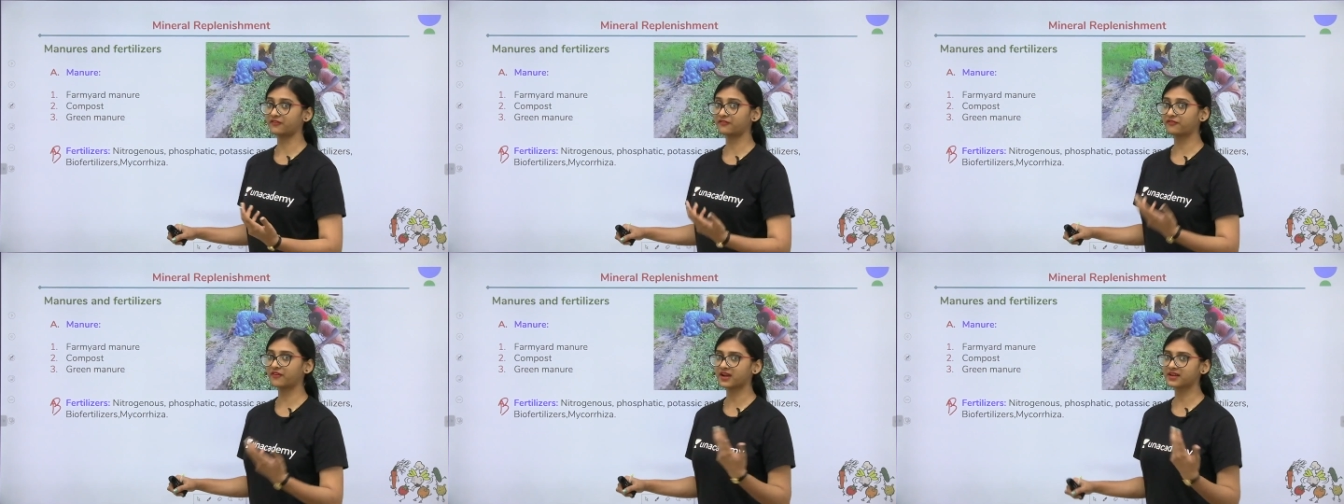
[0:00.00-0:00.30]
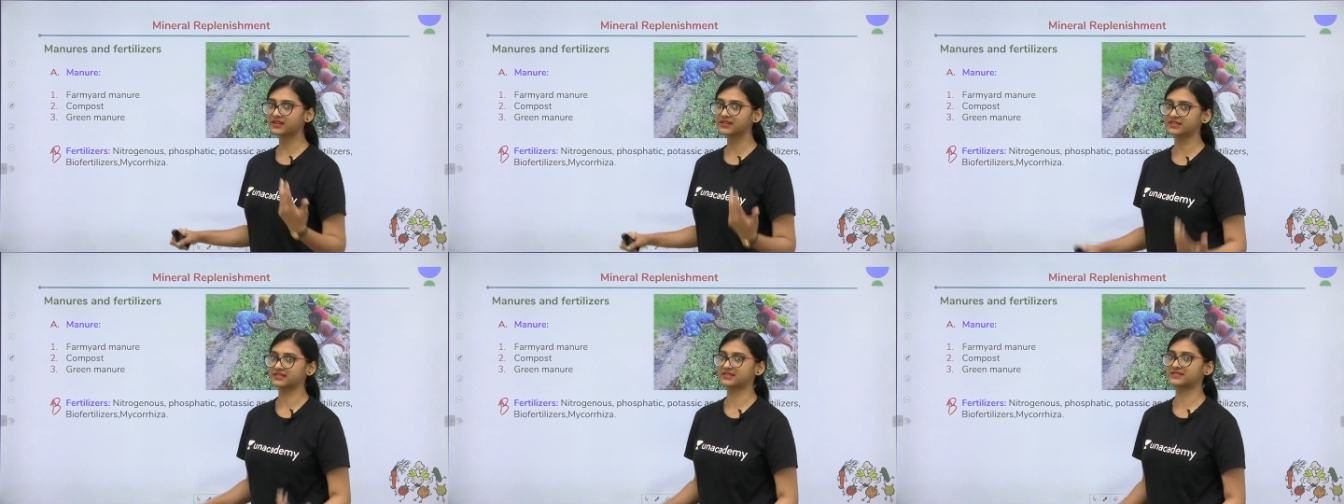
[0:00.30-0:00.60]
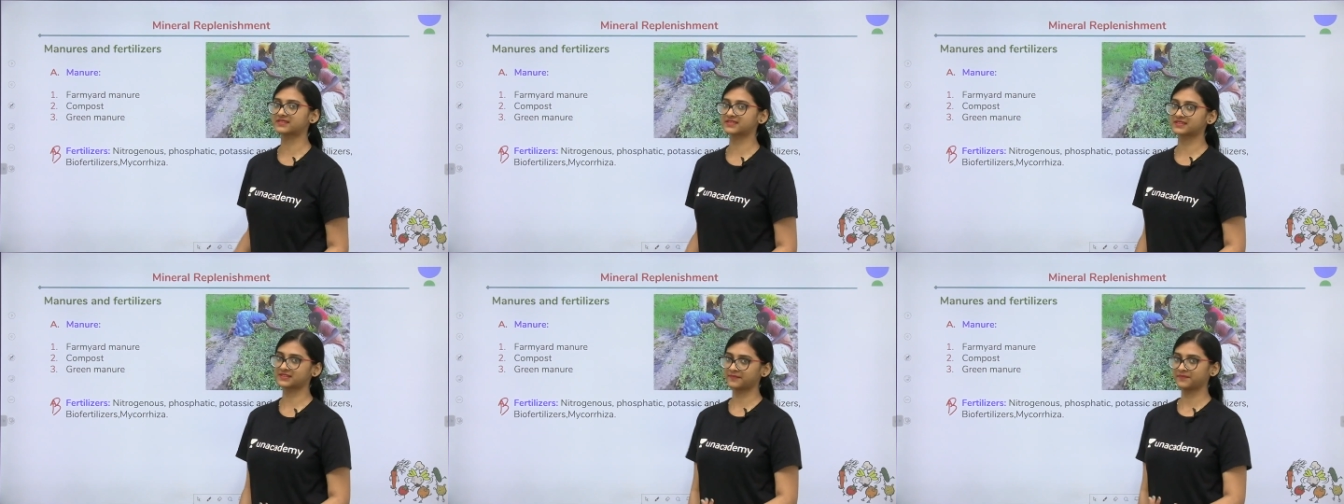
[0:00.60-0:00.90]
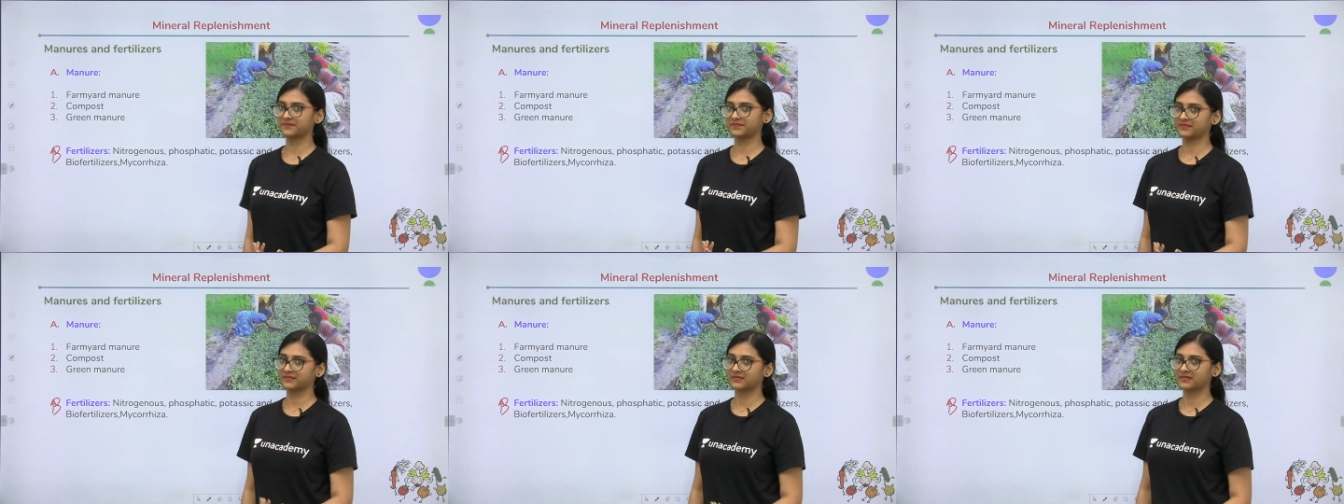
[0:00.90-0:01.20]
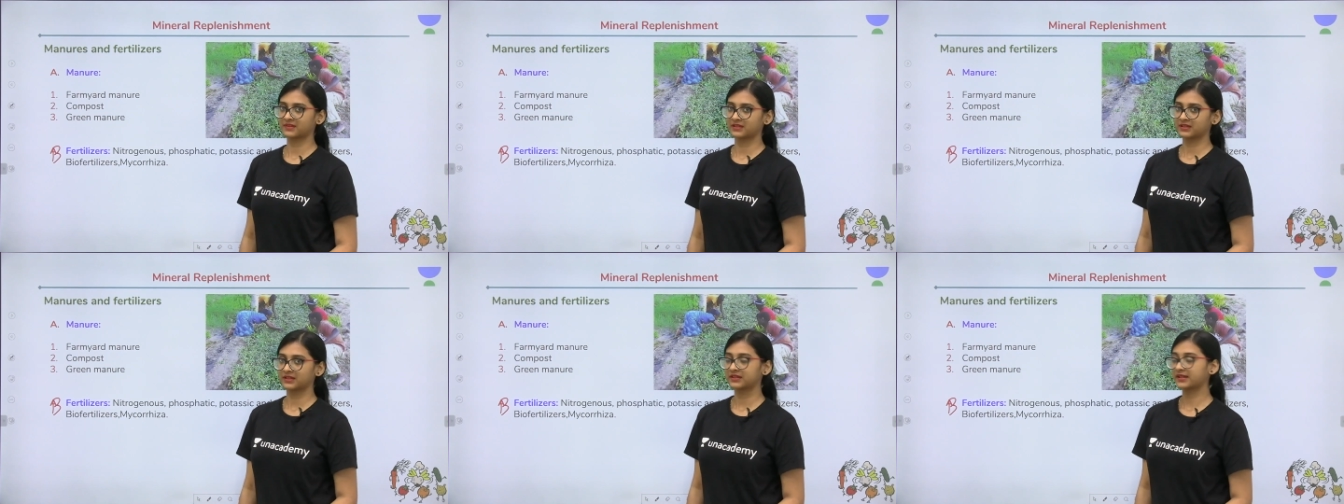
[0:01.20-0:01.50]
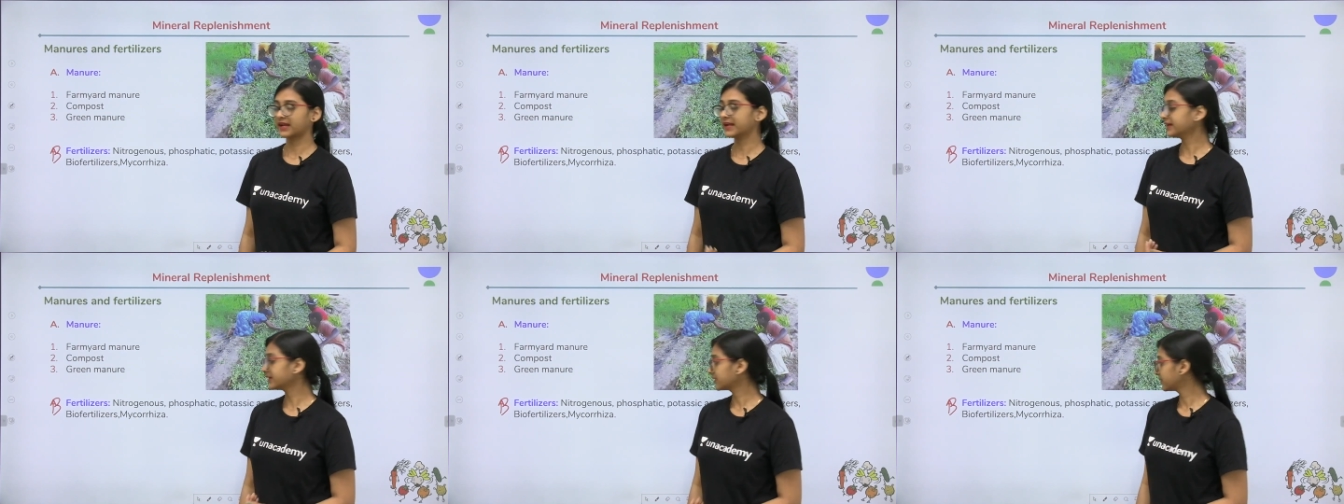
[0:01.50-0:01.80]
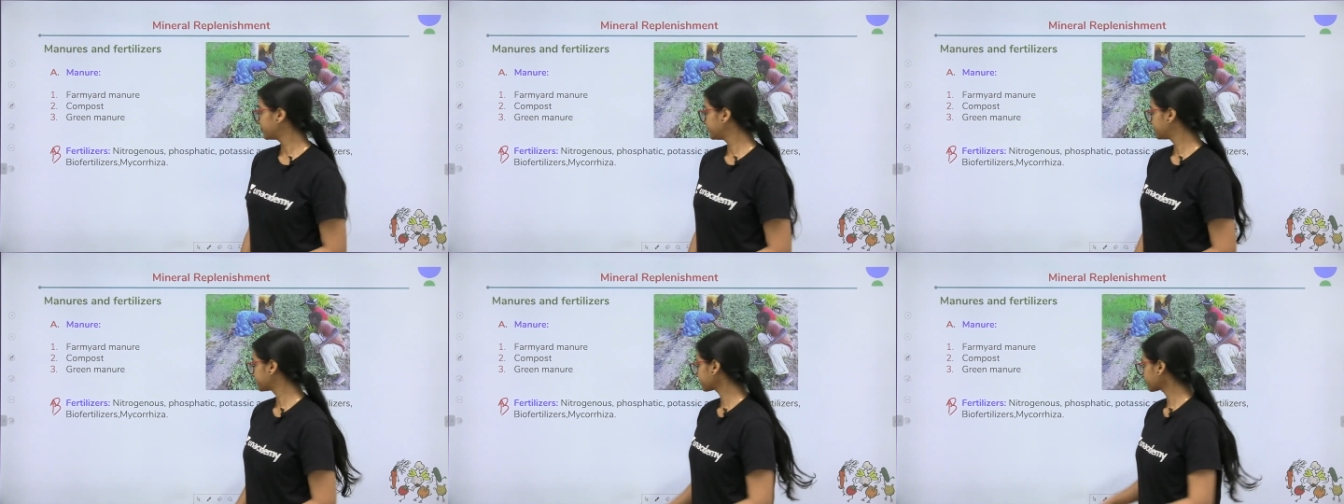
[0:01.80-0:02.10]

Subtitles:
fungus. Right?